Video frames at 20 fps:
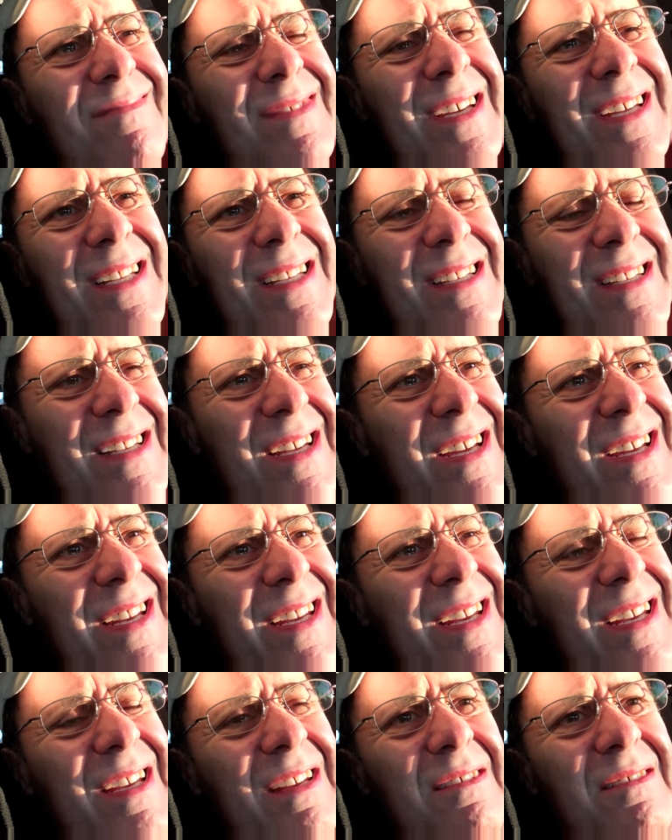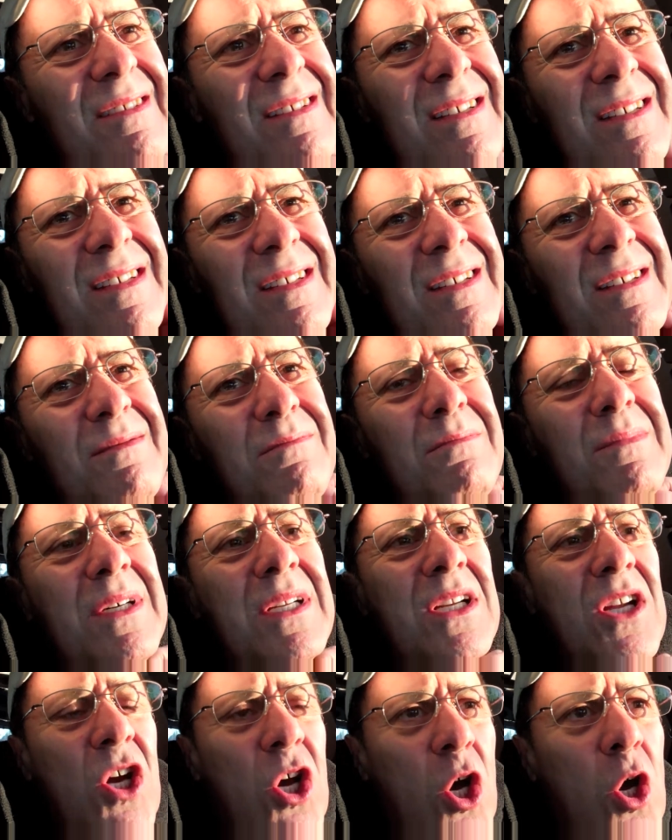It's sunny, but
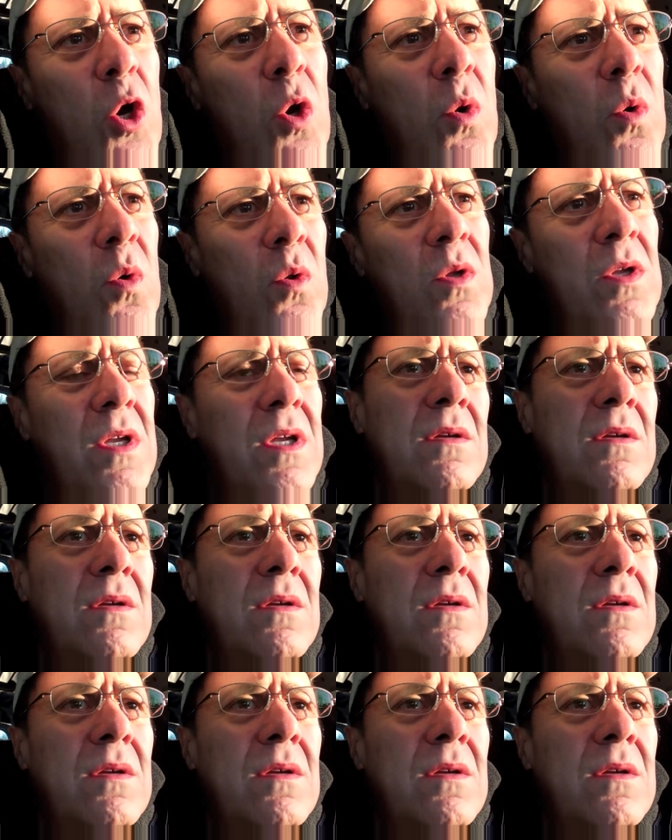cold.